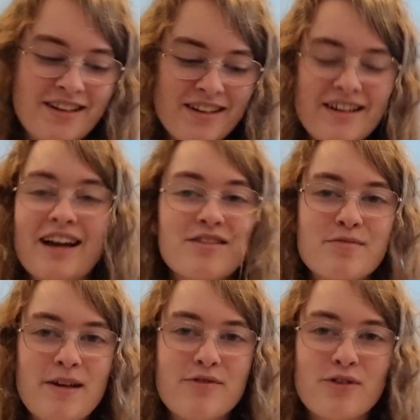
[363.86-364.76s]
kind of
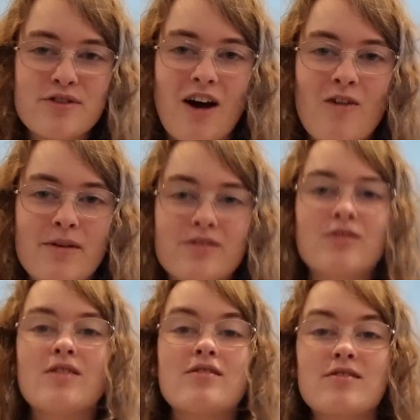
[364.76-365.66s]
speaks for itself because it
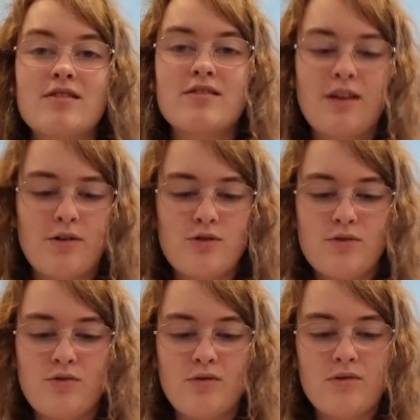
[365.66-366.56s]
just tells you
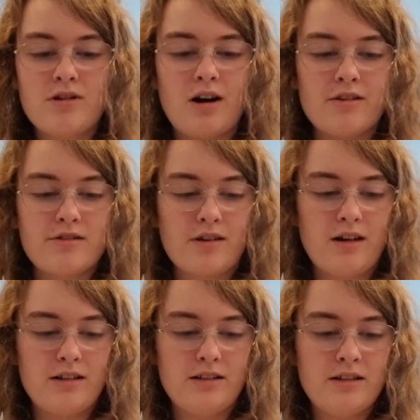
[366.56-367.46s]
to cast
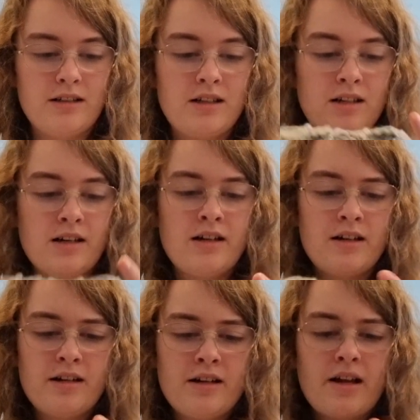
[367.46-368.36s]
on.
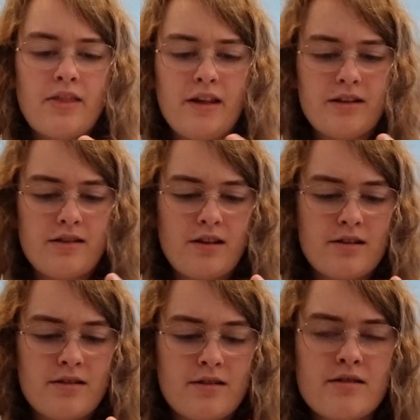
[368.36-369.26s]
I think this
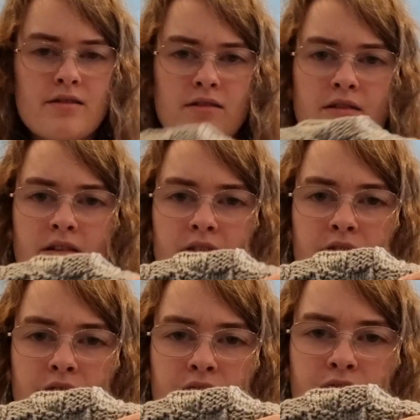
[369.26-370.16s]
is
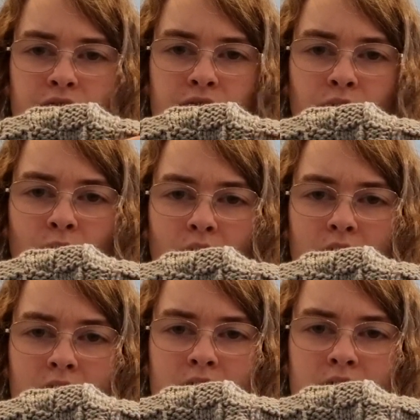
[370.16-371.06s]

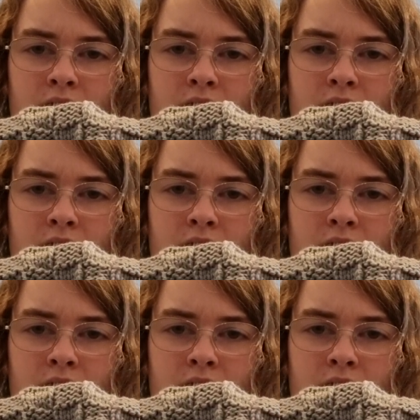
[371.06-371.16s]
4